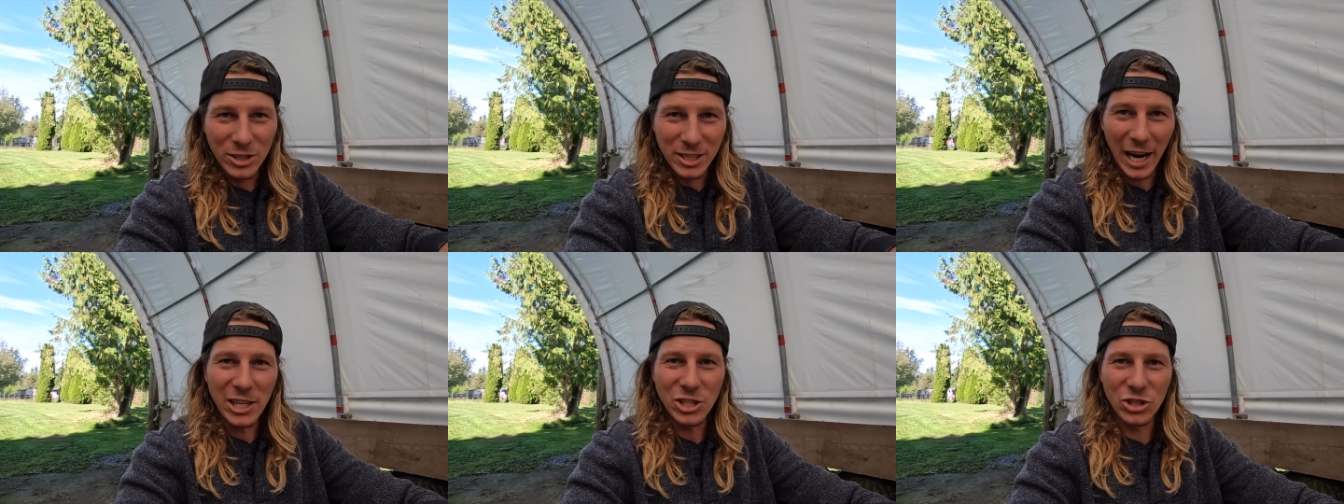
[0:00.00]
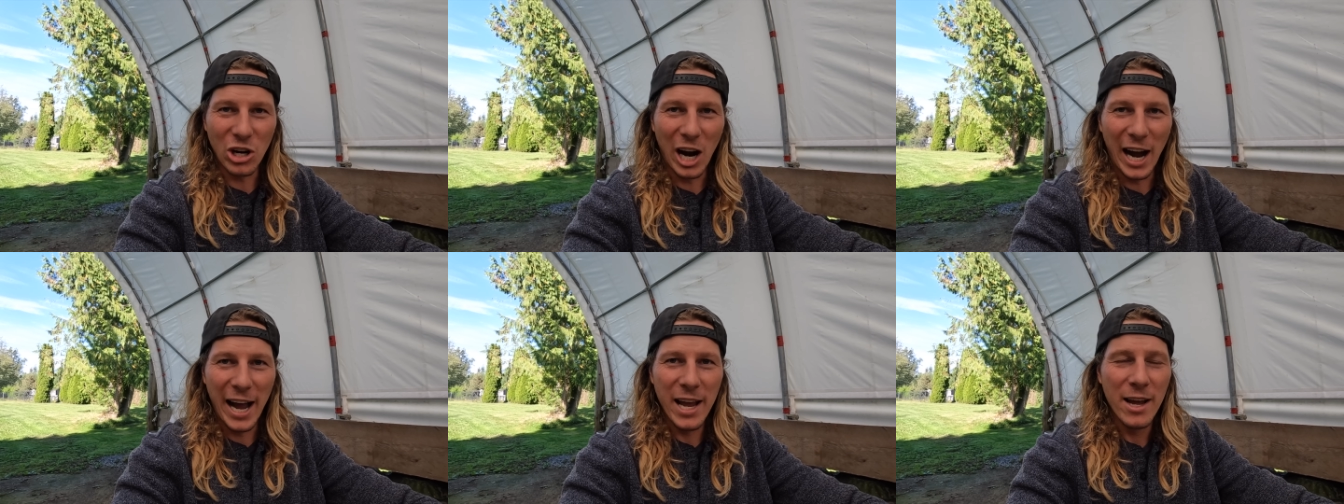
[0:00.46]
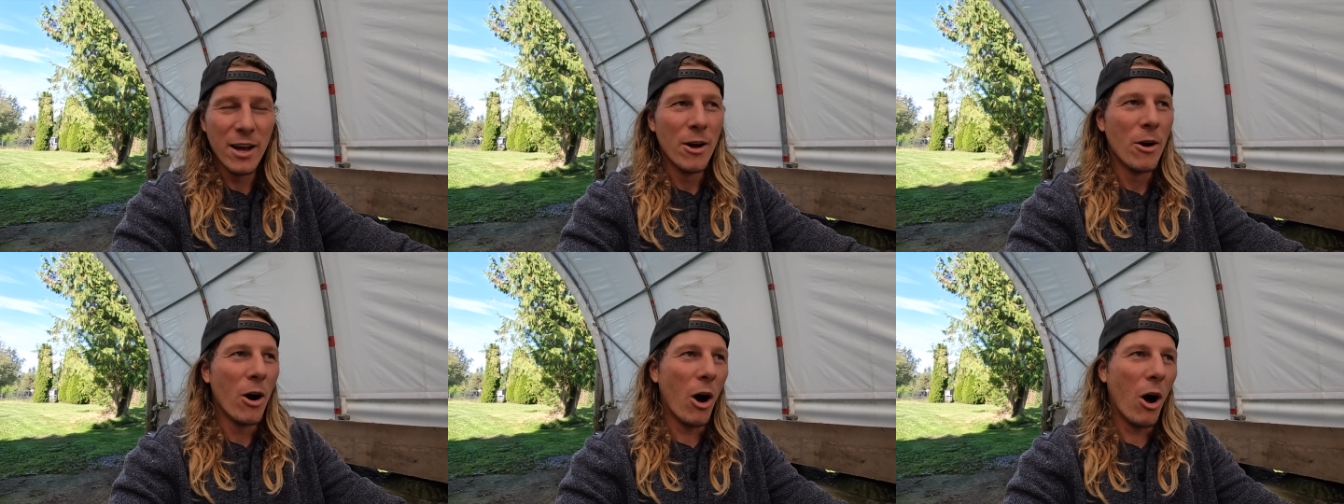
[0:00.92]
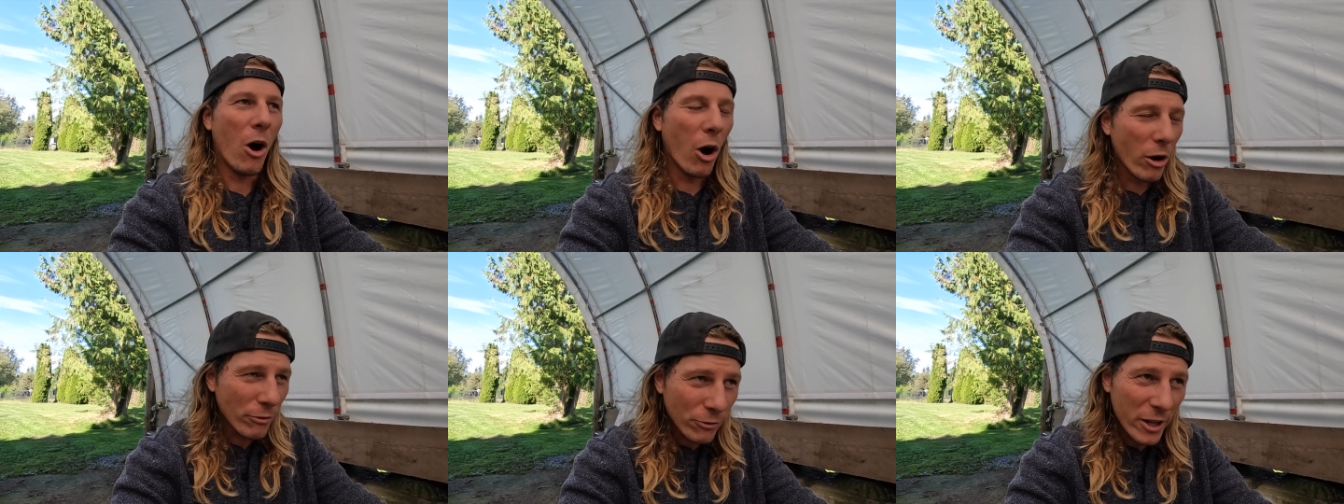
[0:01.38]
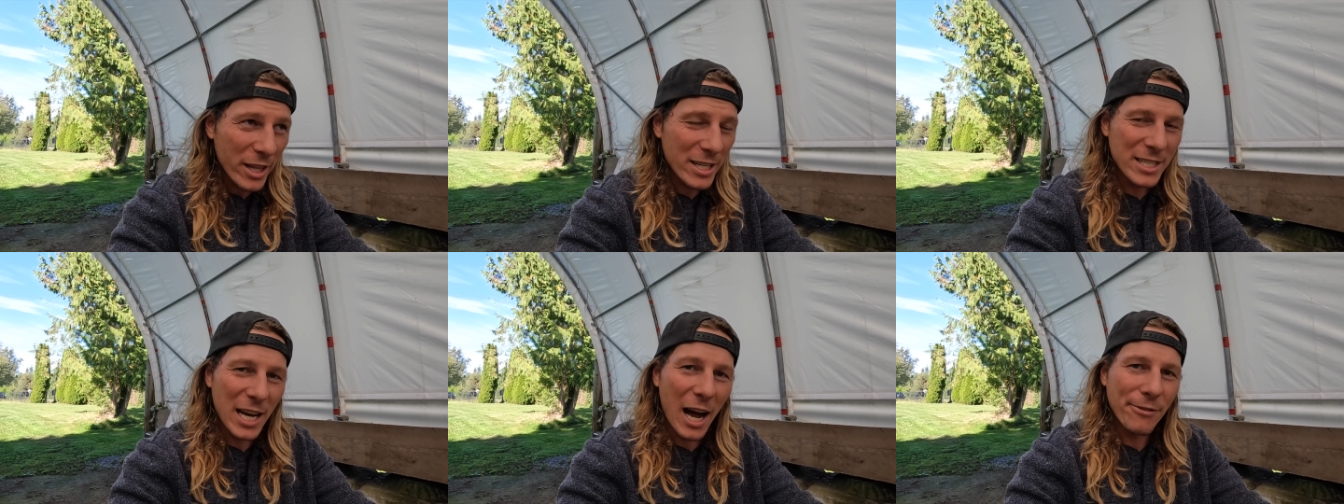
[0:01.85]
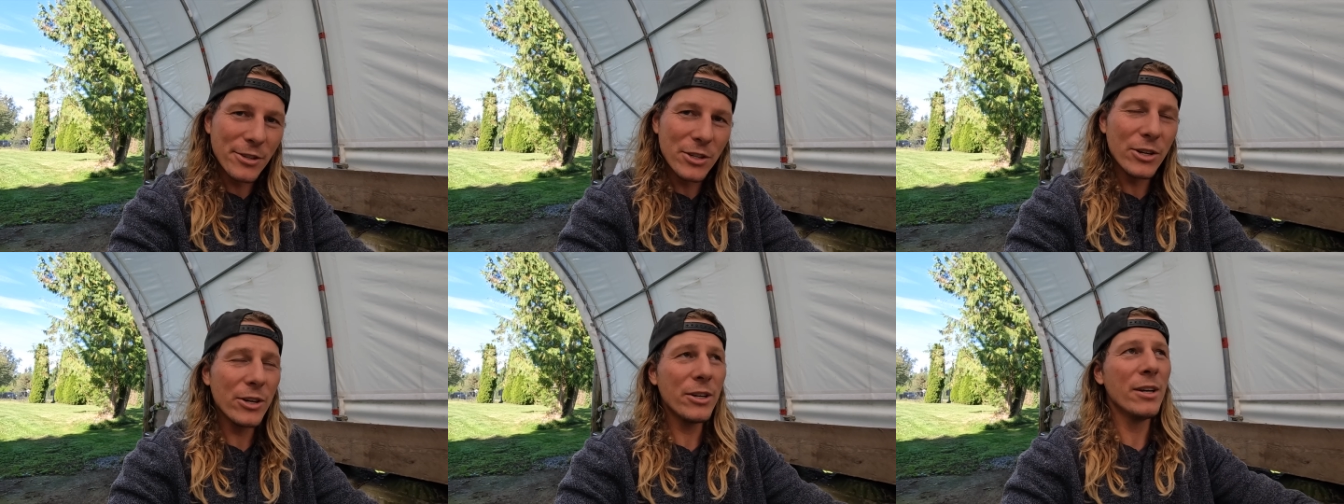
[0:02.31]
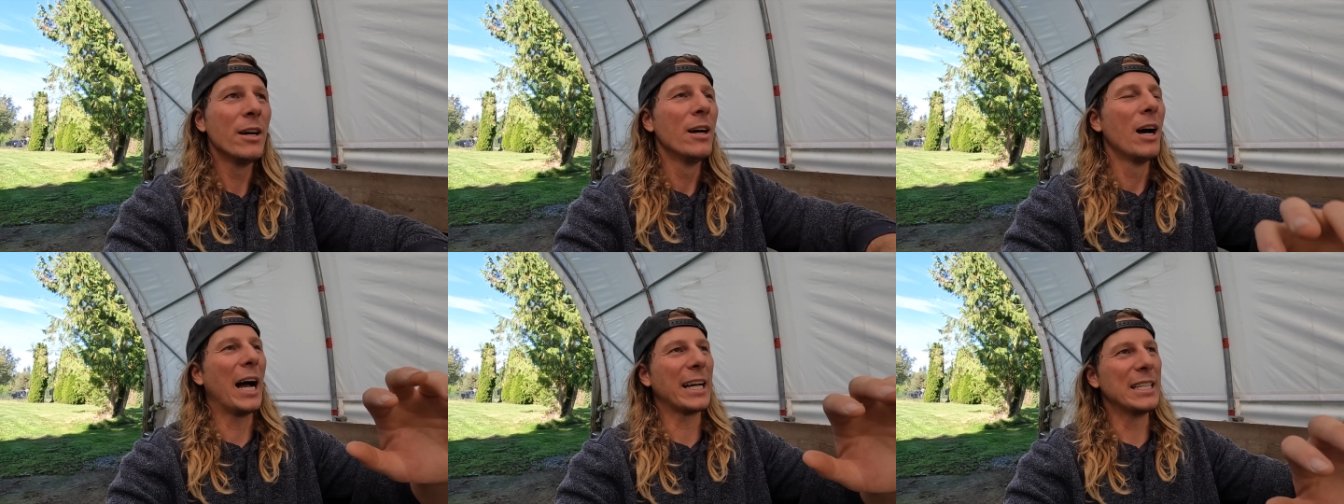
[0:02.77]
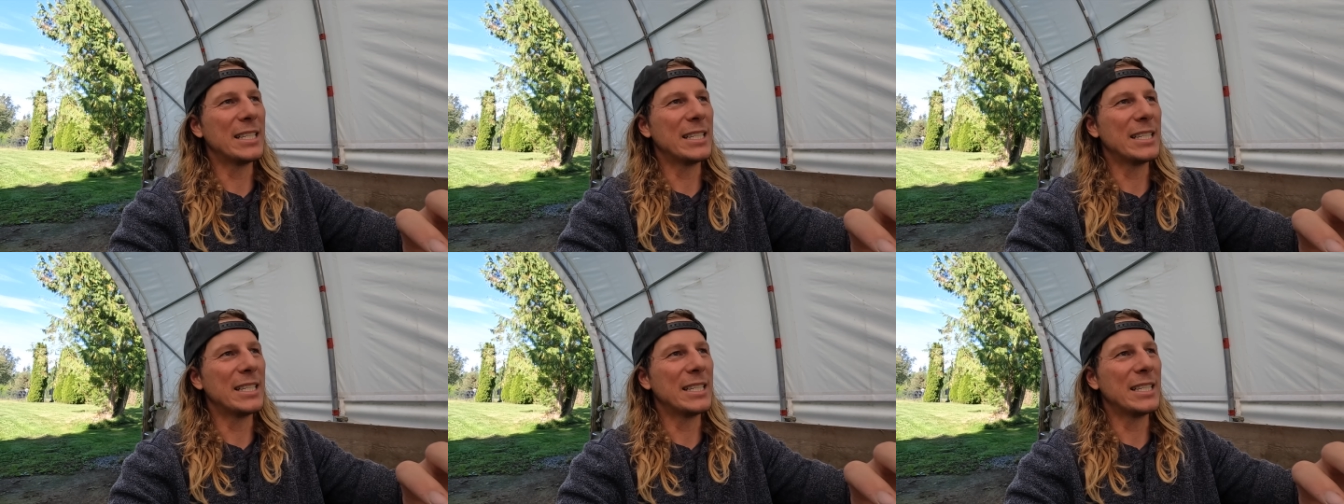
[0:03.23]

touch dry, hopefully this afternoon, I can